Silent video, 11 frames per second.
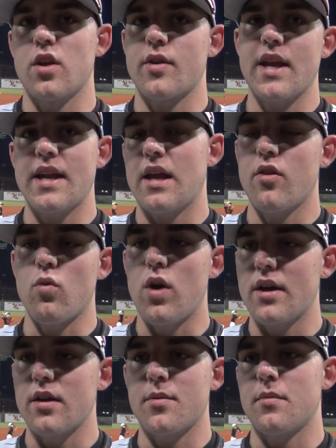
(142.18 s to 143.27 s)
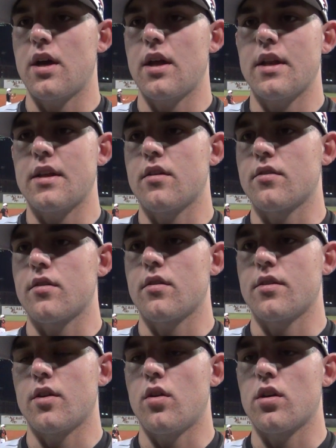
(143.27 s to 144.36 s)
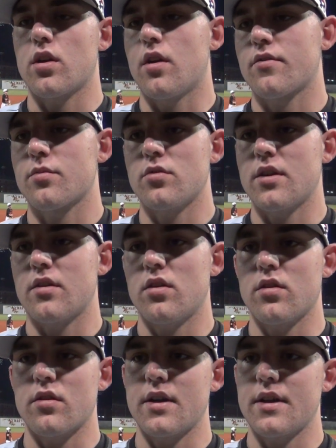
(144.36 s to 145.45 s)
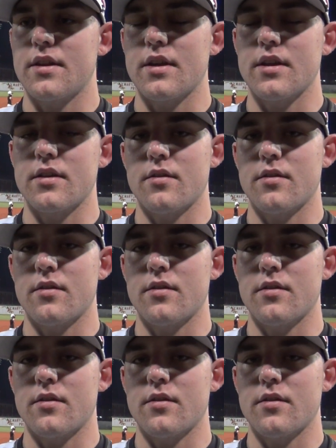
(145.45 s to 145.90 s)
getting out of the windup, I'm not any uncomfortable at all or anything,